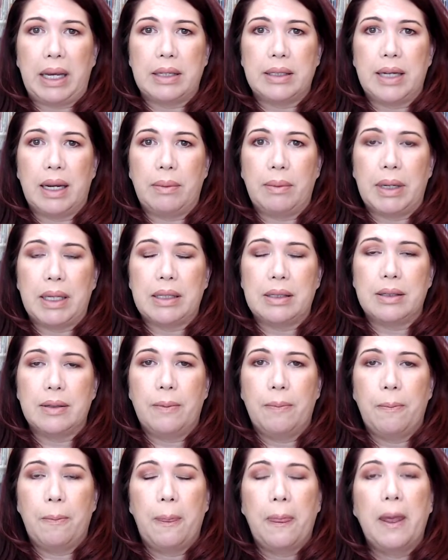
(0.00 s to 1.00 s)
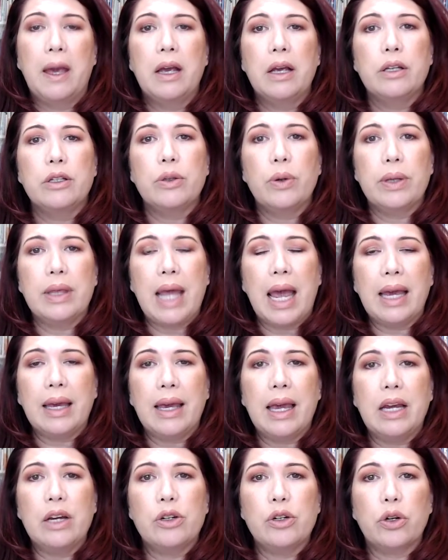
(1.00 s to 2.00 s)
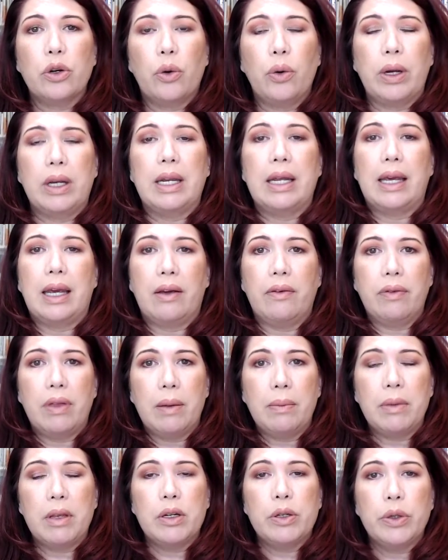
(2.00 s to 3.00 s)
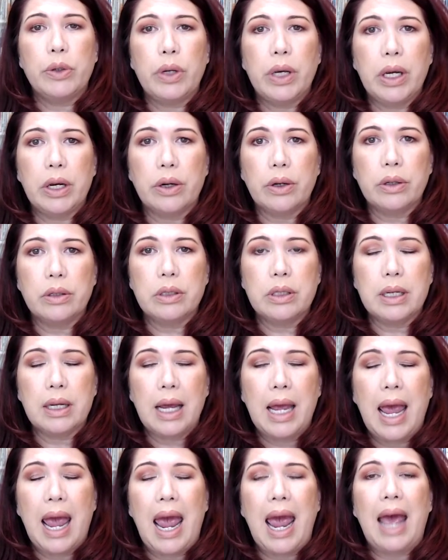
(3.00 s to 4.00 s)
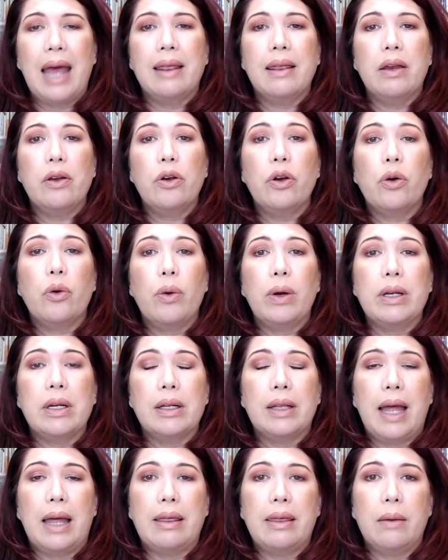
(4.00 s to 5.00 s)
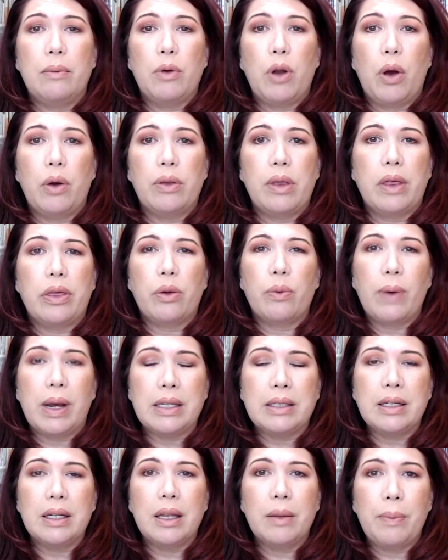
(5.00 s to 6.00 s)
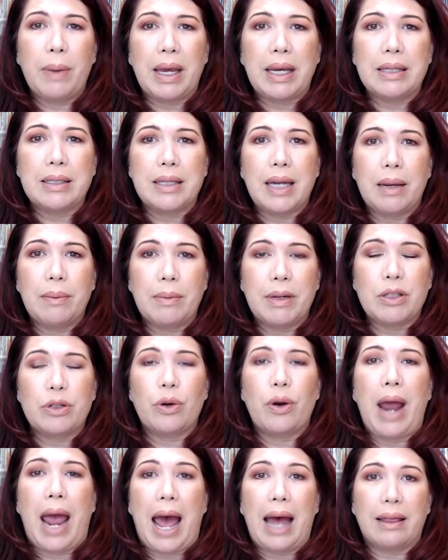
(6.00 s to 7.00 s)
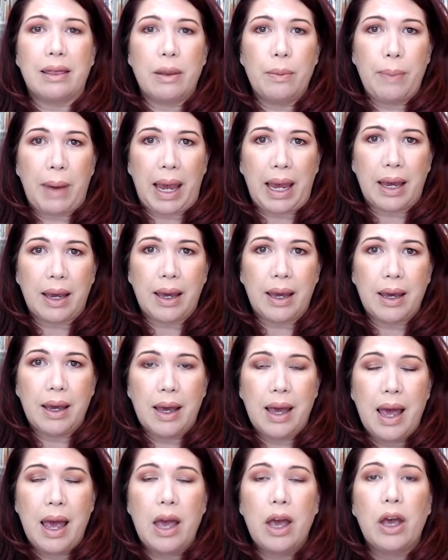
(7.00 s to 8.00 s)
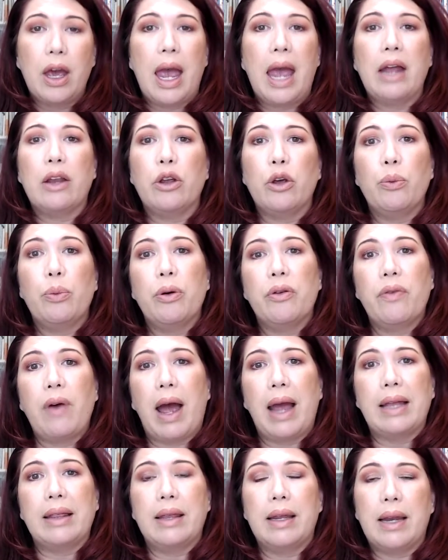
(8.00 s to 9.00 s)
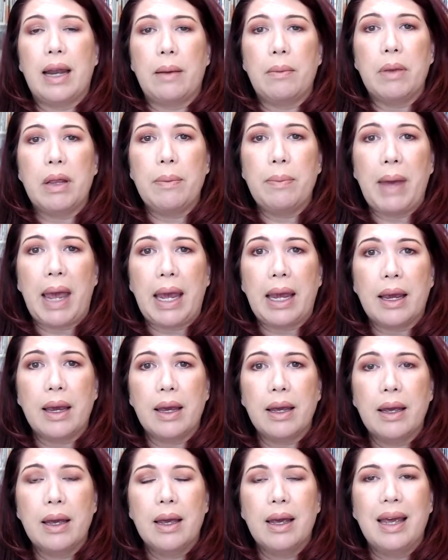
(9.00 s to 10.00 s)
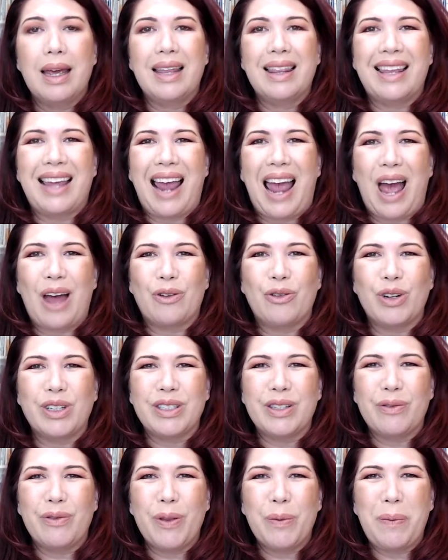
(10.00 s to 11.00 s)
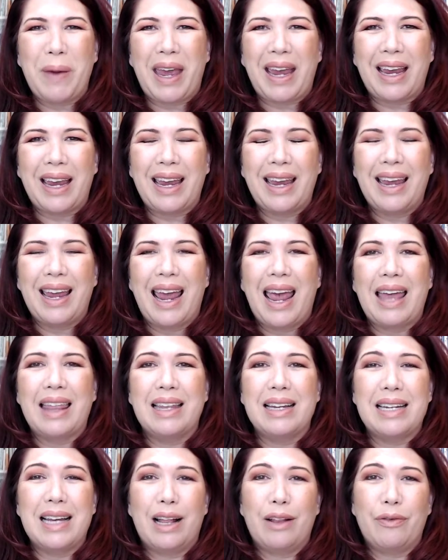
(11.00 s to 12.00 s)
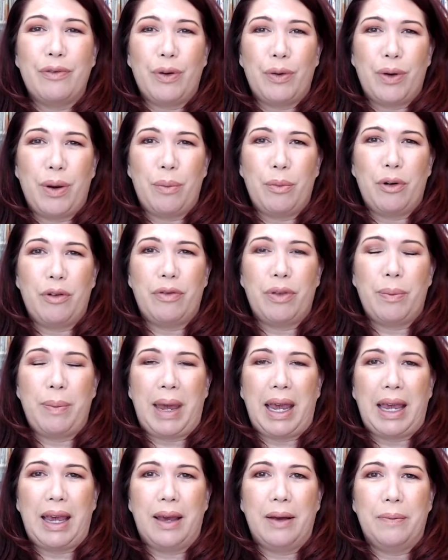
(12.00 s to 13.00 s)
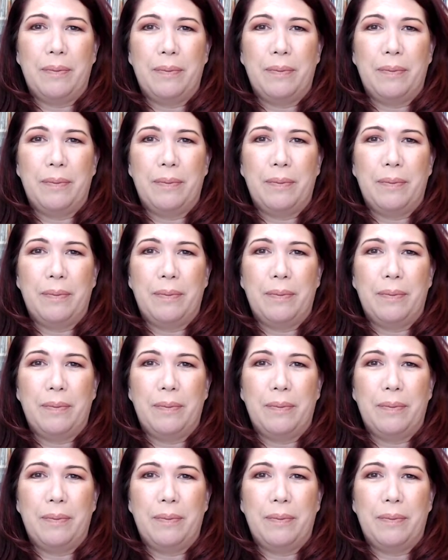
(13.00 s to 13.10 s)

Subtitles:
statements. So in that case, you're going to give them the 2 years, and then you're going to let them know that the rest of the bank statements are at the bank, and you provide the name of the bank, the address of the bank, and the telephone number of the bank.